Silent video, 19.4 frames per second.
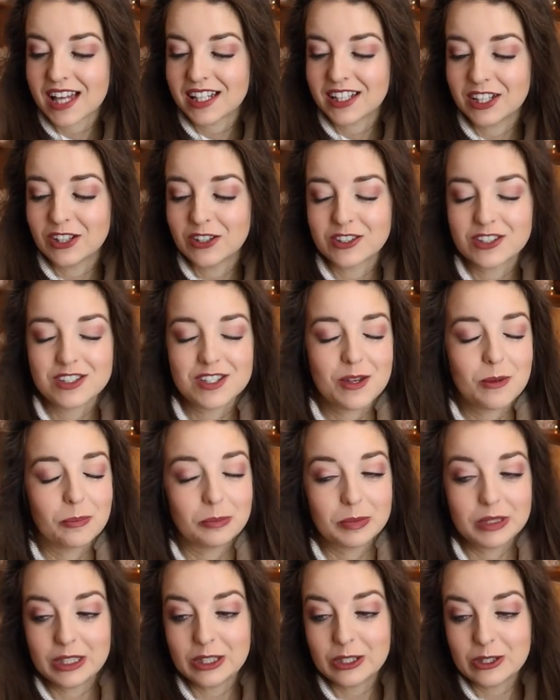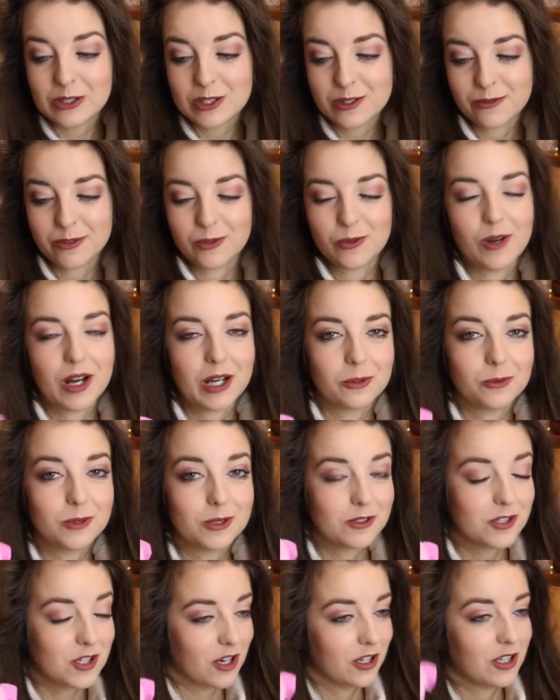and it looks beautiful. I
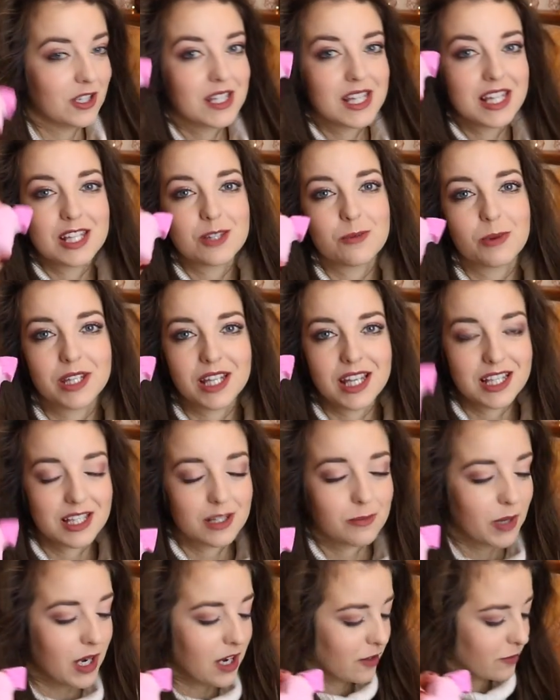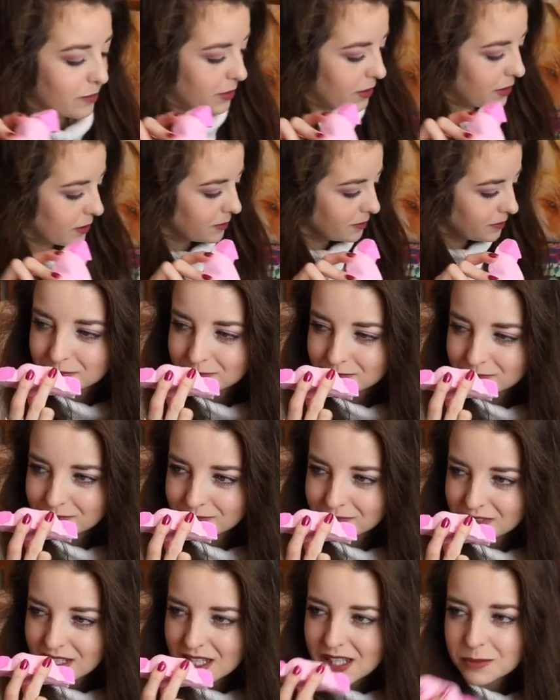will show you. So this one is a bath bomb.
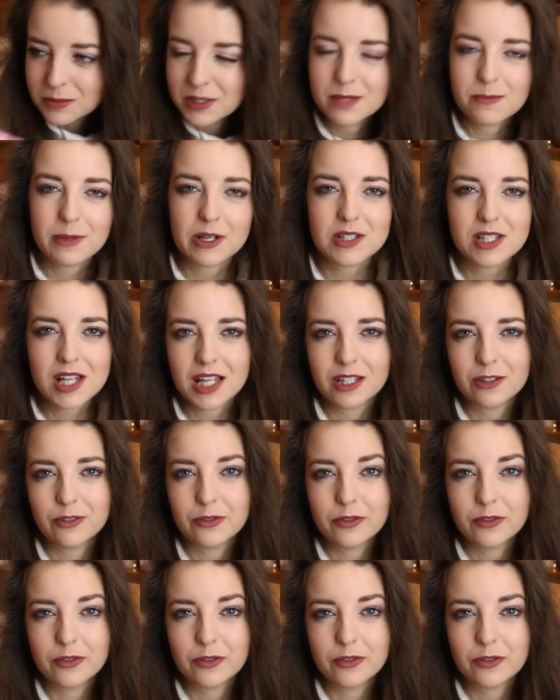It smells kind of